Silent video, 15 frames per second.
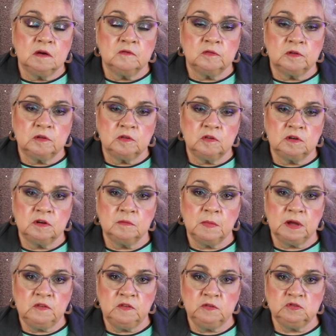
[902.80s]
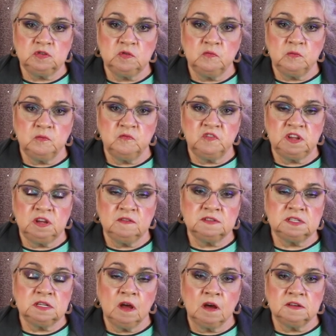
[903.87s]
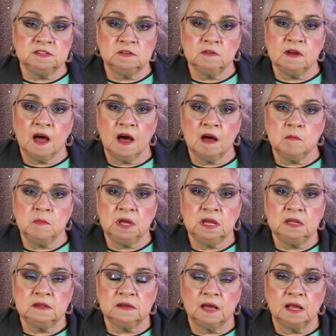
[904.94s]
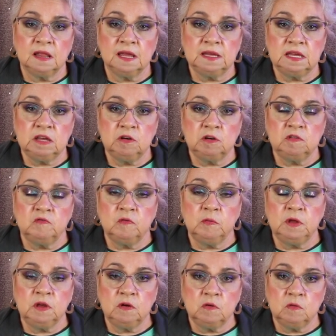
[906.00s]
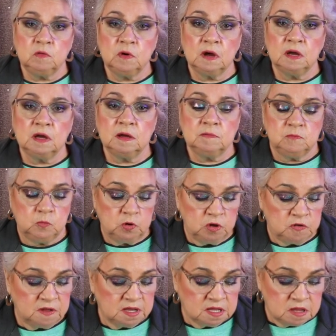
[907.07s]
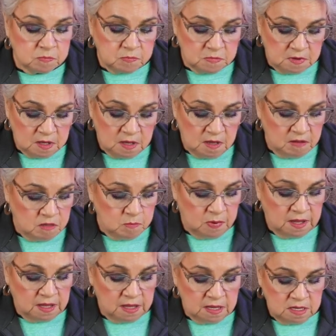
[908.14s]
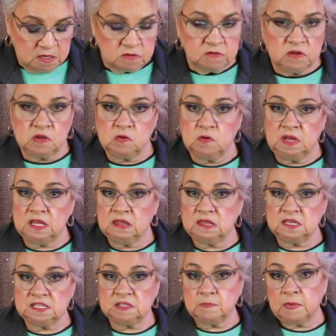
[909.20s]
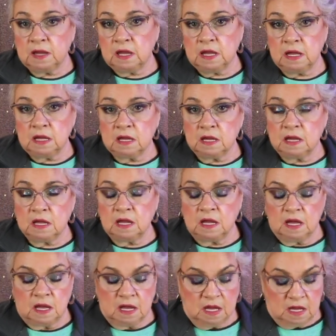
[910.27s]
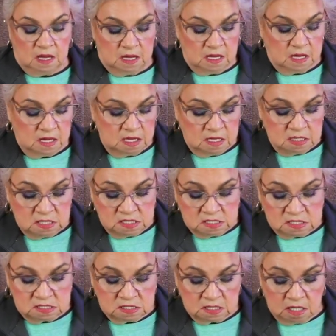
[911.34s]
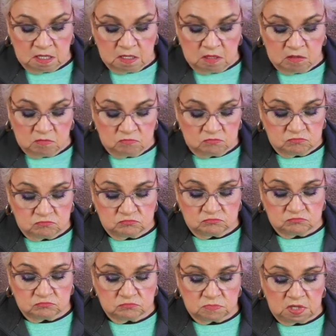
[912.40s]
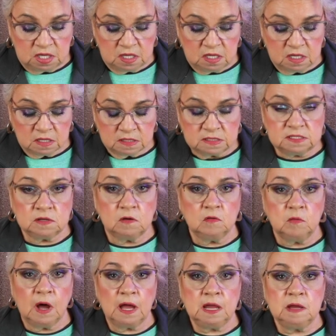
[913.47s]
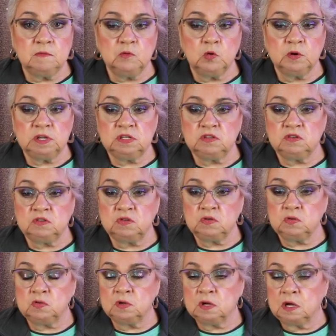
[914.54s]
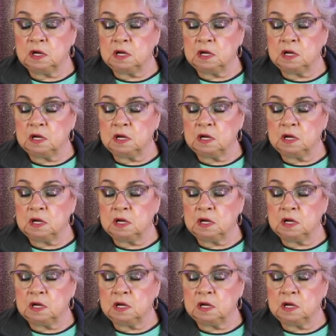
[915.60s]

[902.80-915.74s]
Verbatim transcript: for my future videos and also comment. I like hearing from you. Um, what do you think of, of the bag? Do you get this bag? And uh, yeah, so I am going to do